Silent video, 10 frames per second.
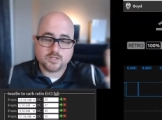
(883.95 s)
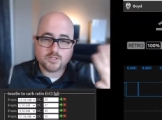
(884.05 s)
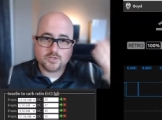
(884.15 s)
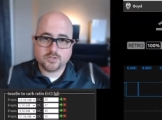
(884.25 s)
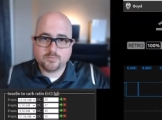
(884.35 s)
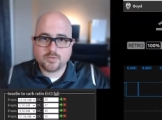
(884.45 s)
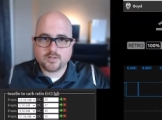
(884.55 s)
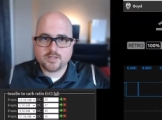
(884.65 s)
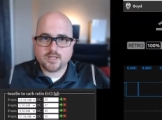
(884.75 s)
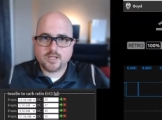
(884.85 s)
in the early part
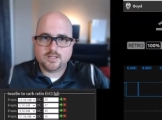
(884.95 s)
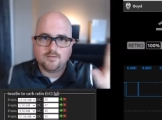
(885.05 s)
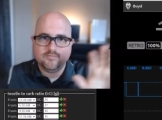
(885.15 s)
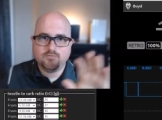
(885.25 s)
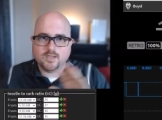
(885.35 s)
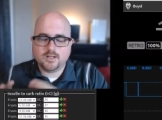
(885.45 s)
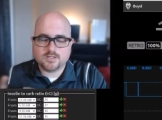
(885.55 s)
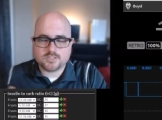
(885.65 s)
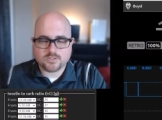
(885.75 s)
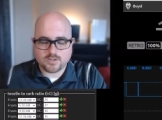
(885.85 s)
of the night and they fade
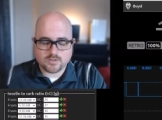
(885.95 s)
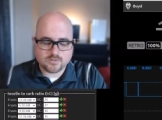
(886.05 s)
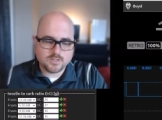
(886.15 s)
as you go.